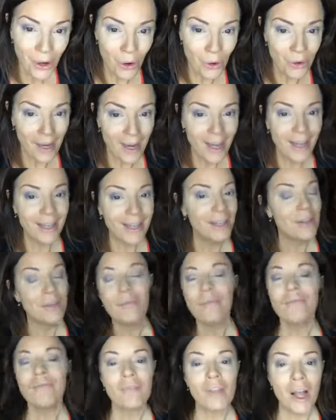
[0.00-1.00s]
okay?
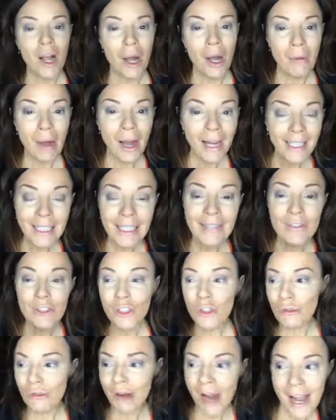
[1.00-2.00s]
Um, I didn't even
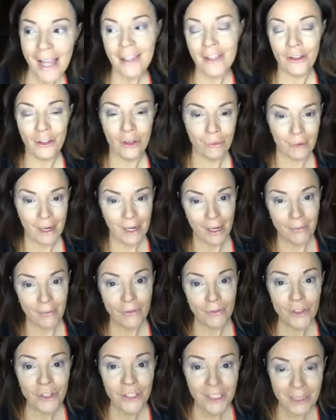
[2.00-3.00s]
try the other makeup
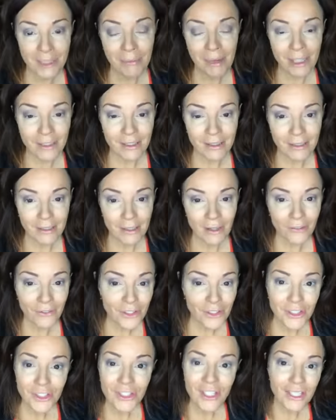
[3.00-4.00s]
for six months. For
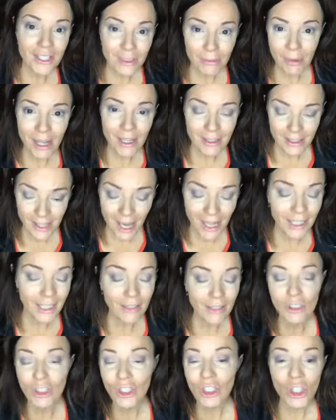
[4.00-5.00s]
six months, I didn't
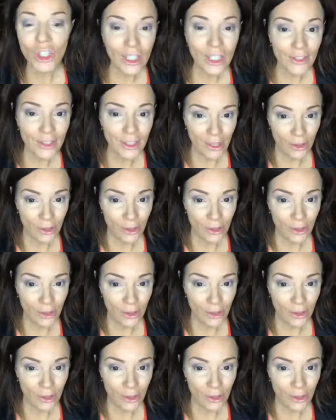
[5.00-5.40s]
even look at the